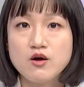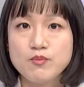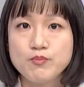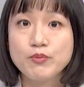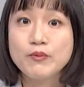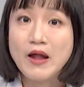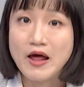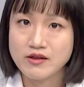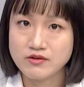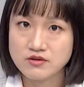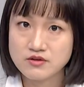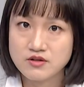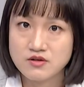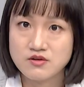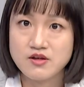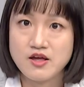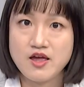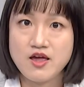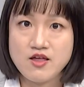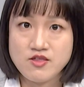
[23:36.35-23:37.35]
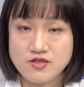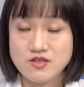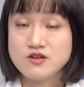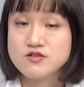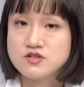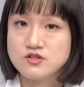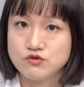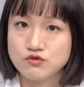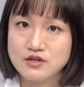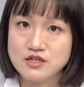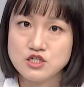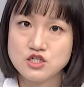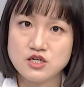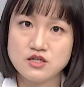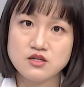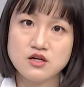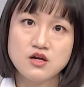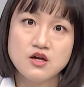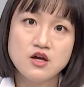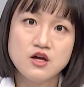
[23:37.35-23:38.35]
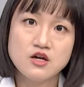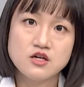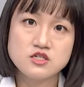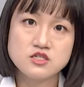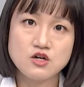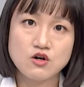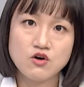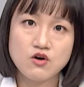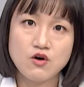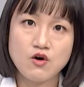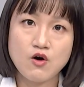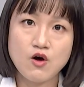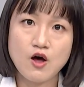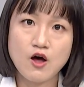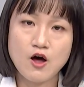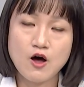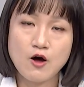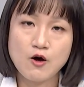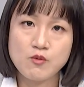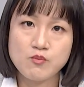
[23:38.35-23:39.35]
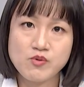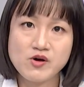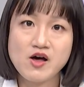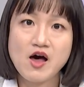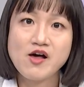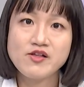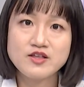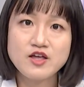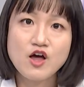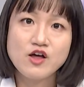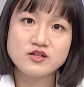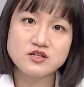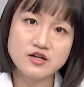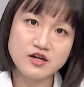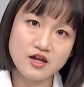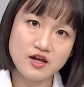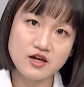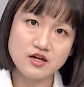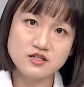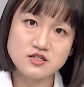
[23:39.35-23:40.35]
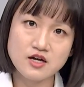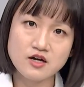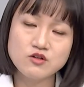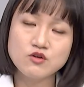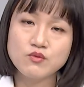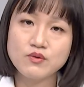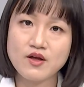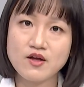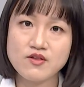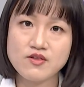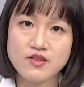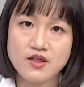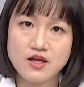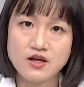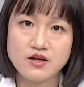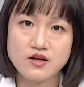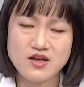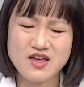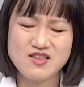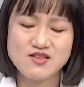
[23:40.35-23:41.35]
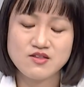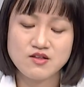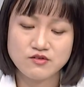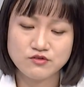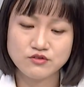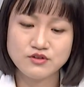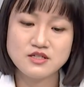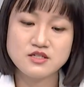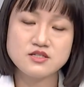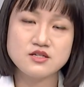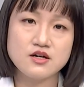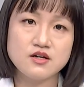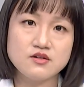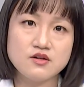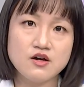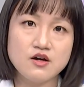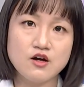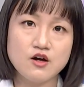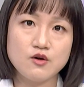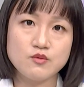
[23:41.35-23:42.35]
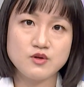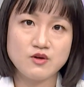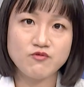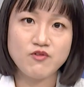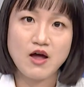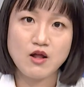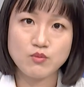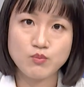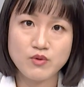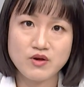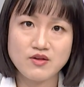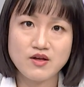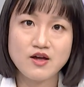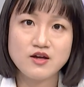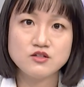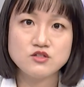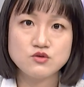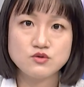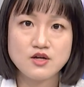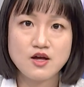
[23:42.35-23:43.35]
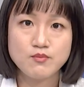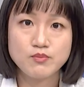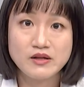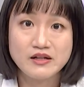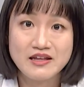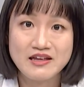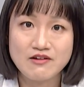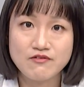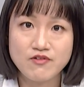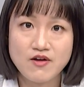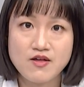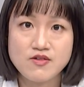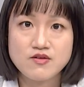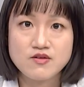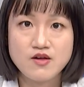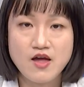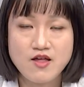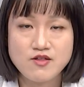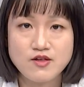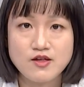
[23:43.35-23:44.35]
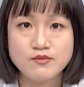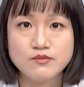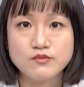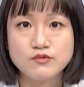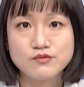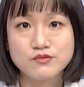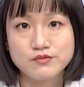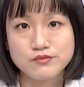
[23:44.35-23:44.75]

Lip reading: blunt in this region. So, but on the other hand, I do not think in the recent development, I do not believe that an